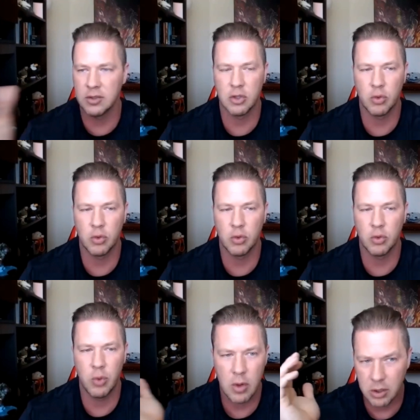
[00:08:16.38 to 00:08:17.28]
and there's the
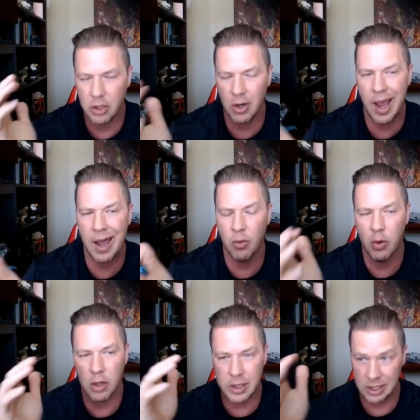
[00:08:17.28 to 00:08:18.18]
radio on or you're
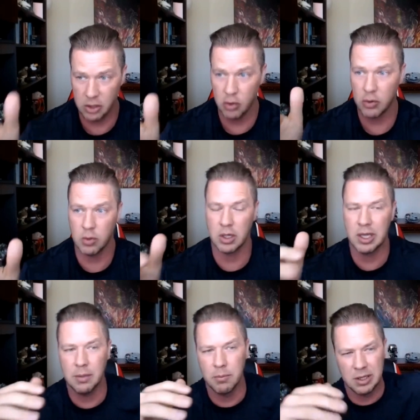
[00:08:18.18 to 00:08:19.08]
at work and you're
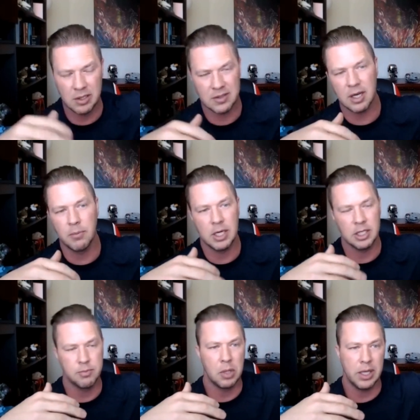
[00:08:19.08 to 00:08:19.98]
working but that
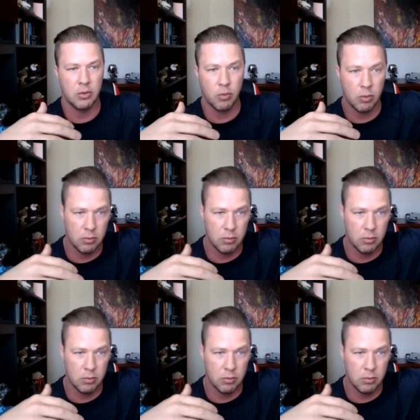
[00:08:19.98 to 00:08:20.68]
somebody's playing